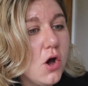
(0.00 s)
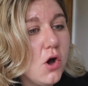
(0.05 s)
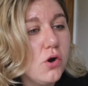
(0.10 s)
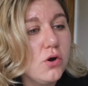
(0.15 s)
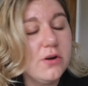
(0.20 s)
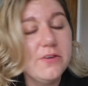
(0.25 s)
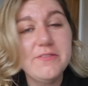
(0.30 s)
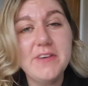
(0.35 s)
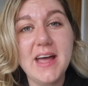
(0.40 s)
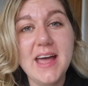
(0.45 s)

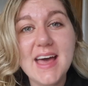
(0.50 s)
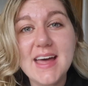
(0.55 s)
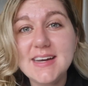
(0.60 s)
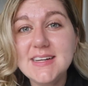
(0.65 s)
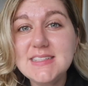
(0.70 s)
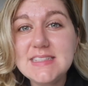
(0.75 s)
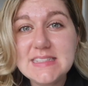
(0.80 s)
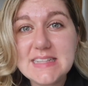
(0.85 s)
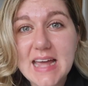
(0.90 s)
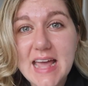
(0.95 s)
or if I had
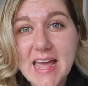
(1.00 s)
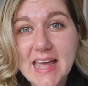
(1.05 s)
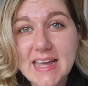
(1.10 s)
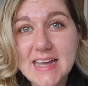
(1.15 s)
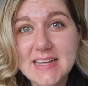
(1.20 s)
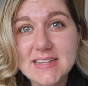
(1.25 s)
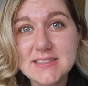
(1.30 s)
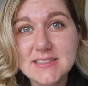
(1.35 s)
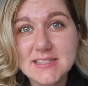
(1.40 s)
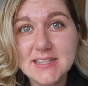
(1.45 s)
a
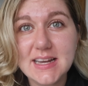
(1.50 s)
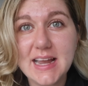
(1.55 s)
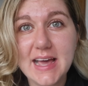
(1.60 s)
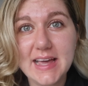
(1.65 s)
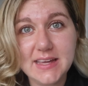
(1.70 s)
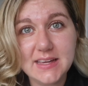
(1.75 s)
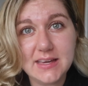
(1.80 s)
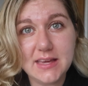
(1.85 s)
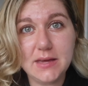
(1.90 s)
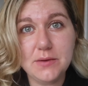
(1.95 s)
date,
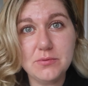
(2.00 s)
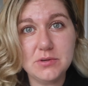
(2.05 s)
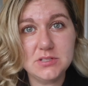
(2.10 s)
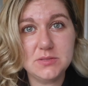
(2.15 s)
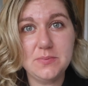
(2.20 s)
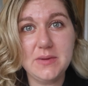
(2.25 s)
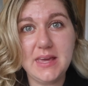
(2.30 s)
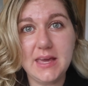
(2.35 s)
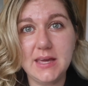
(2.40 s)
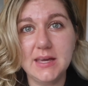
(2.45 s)
like, it would
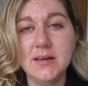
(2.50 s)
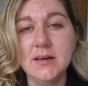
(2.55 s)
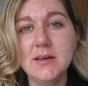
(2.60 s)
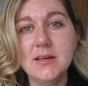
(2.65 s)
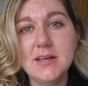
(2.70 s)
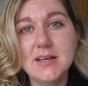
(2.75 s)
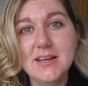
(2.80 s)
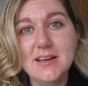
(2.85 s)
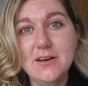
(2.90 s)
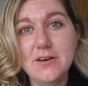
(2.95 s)
be
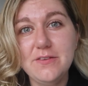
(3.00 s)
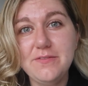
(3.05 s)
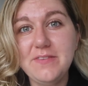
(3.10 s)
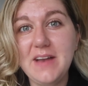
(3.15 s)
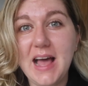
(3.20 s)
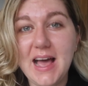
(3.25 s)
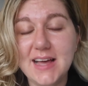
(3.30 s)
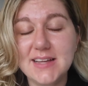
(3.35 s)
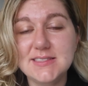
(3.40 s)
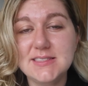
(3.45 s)

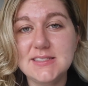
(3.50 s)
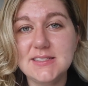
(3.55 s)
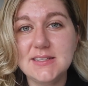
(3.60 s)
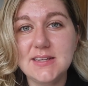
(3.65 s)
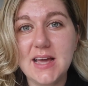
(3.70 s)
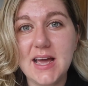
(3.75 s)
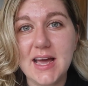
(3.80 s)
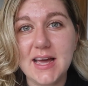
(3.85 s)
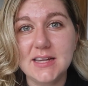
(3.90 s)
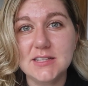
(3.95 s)
flat
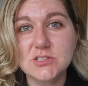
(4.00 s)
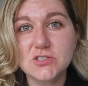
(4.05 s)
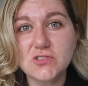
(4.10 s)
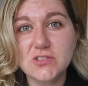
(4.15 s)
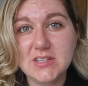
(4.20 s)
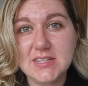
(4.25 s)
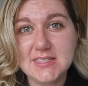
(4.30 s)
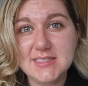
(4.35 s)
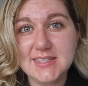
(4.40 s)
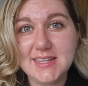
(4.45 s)
and
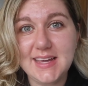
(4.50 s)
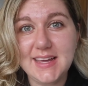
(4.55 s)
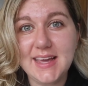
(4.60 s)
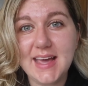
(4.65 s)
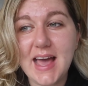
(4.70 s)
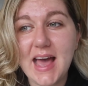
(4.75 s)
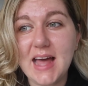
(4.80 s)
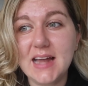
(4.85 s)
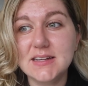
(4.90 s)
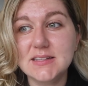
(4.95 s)
greasy
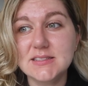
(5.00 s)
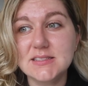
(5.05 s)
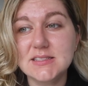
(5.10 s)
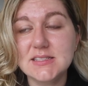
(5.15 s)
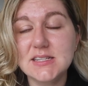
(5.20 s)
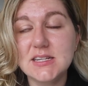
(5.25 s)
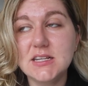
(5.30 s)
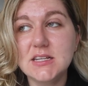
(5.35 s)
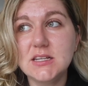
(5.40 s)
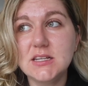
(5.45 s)

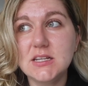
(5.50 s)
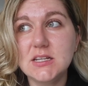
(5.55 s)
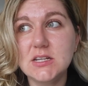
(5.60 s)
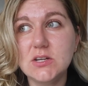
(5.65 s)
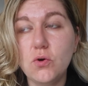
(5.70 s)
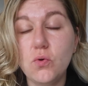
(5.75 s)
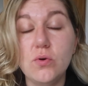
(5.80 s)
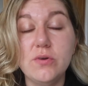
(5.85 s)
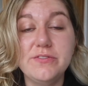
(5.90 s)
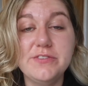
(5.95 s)
and
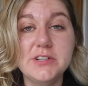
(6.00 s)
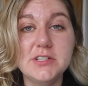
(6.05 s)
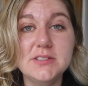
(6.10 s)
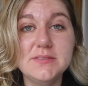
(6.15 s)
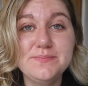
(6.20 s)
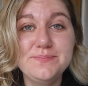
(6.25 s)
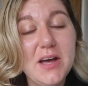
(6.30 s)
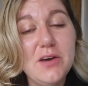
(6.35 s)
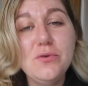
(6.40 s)
awful.